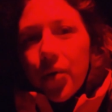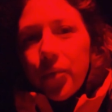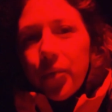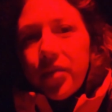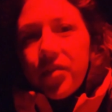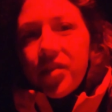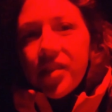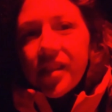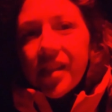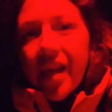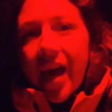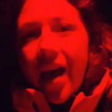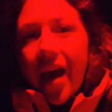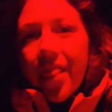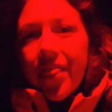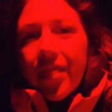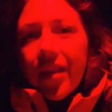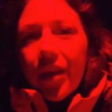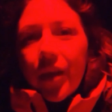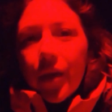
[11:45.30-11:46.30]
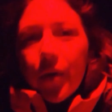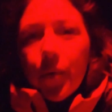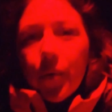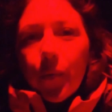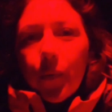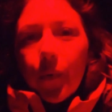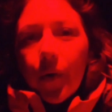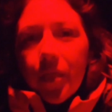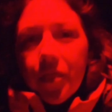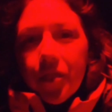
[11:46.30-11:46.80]
We've just had the
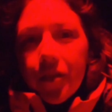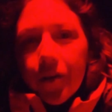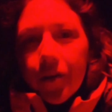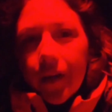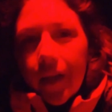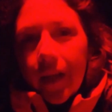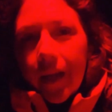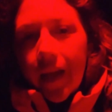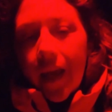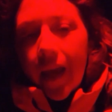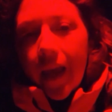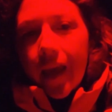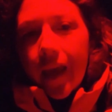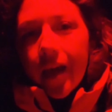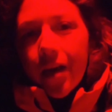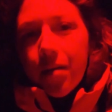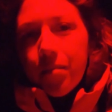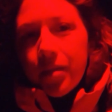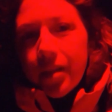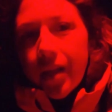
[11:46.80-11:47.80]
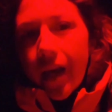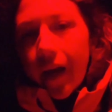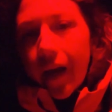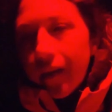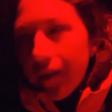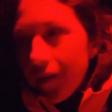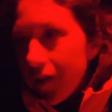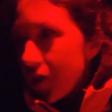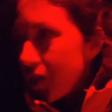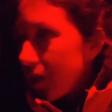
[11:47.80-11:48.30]
1:30 a.m.
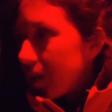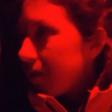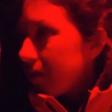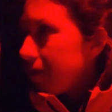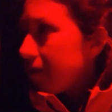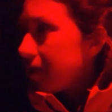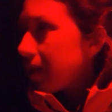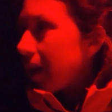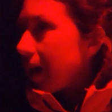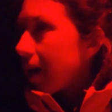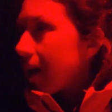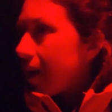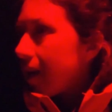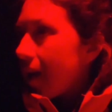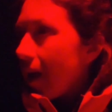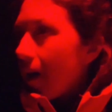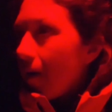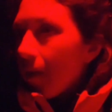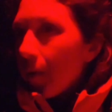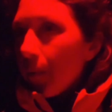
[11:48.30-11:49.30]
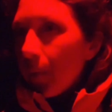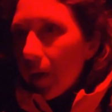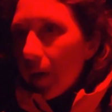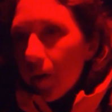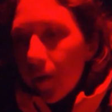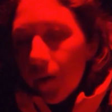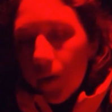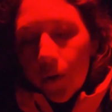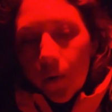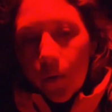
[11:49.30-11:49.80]
tidal shift, and now that we
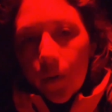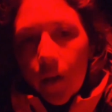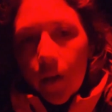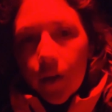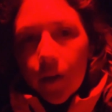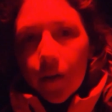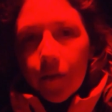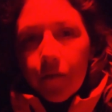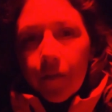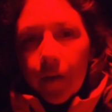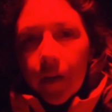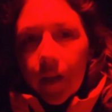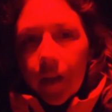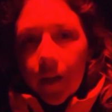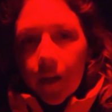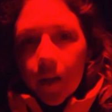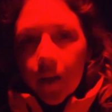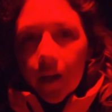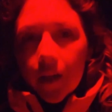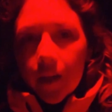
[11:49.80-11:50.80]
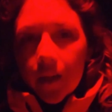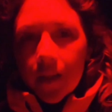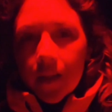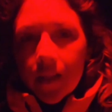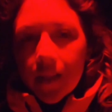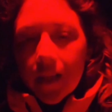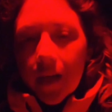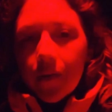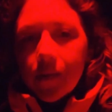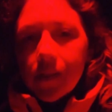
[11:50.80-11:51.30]
are no longer fighting a
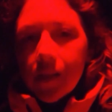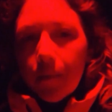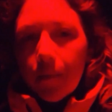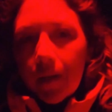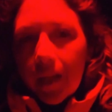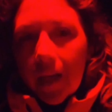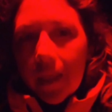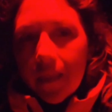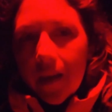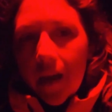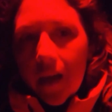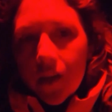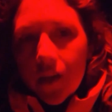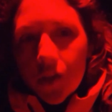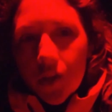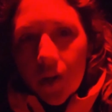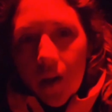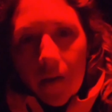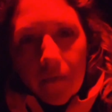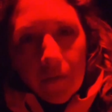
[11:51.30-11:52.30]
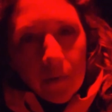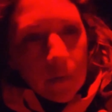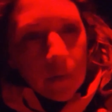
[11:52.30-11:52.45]
current, I was able to get the engine off,